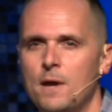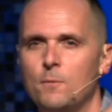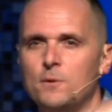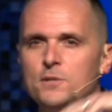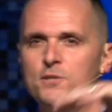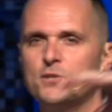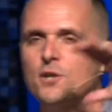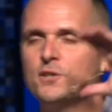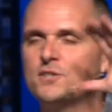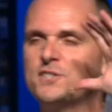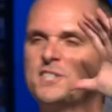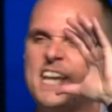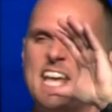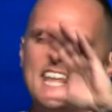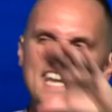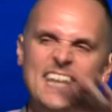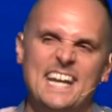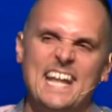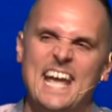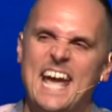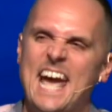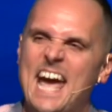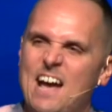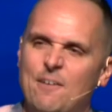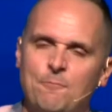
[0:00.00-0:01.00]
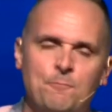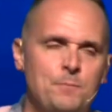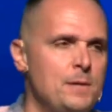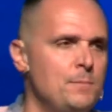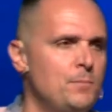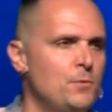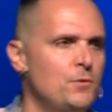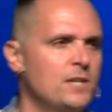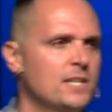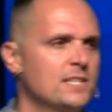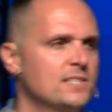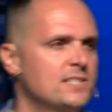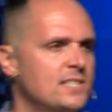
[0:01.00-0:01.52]
we saw 10 and a half
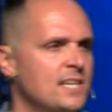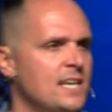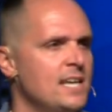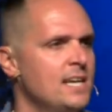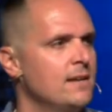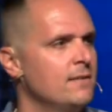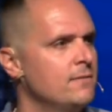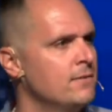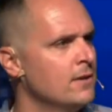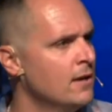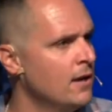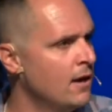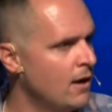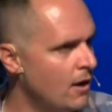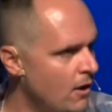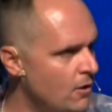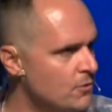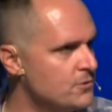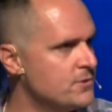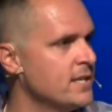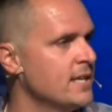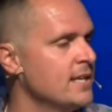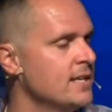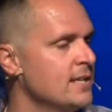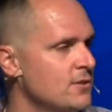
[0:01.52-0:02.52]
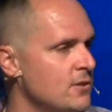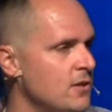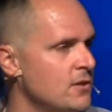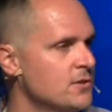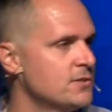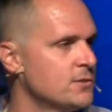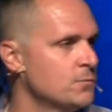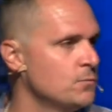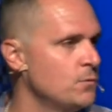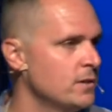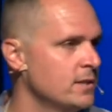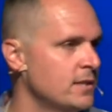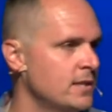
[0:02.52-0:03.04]
people get saved. Oh, 10 adults
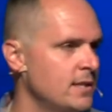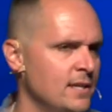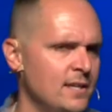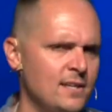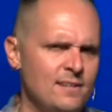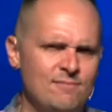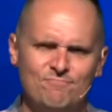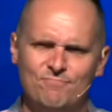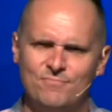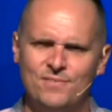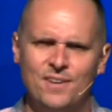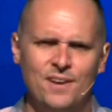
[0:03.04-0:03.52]
and one kid?